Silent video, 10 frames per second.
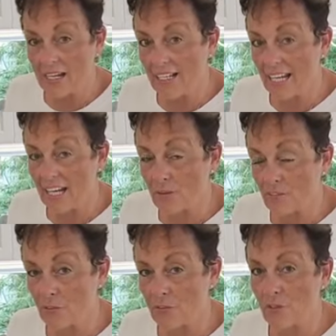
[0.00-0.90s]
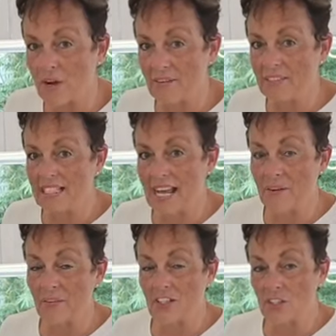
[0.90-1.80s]
in here I've got the ground
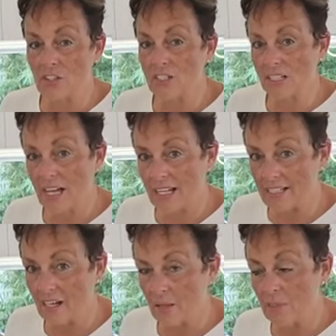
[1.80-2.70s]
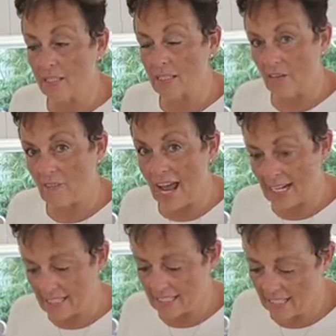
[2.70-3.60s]
down sugar and almonds. I've
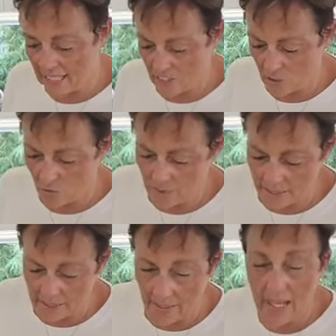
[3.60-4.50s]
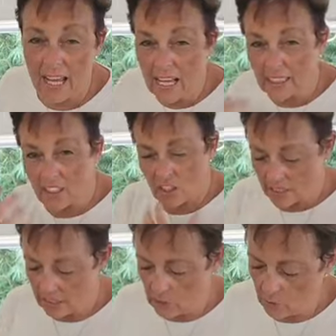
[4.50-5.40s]
added in that soft butter, and I just
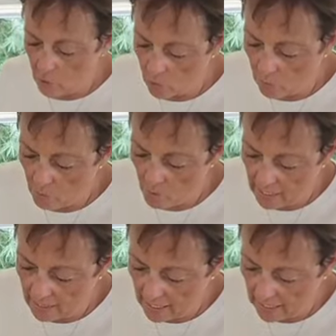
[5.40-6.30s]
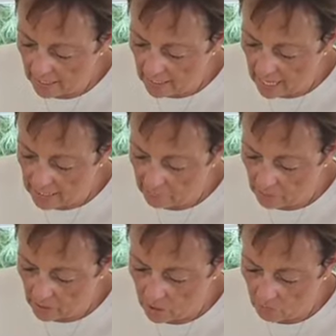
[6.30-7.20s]
need to incorporate that, and I'm
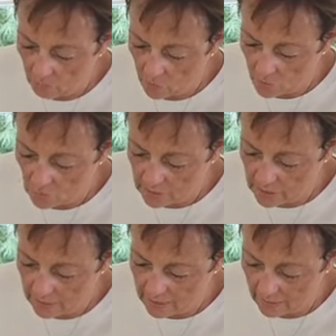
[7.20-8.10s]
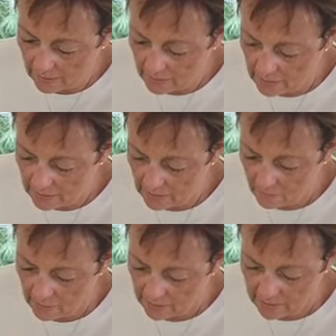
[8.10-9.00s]
going to go for six seconds at
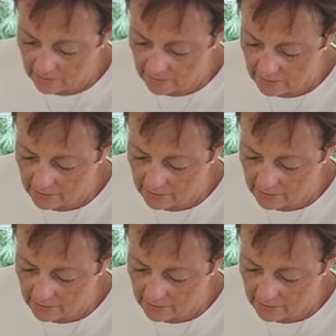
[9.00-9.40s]
speed six.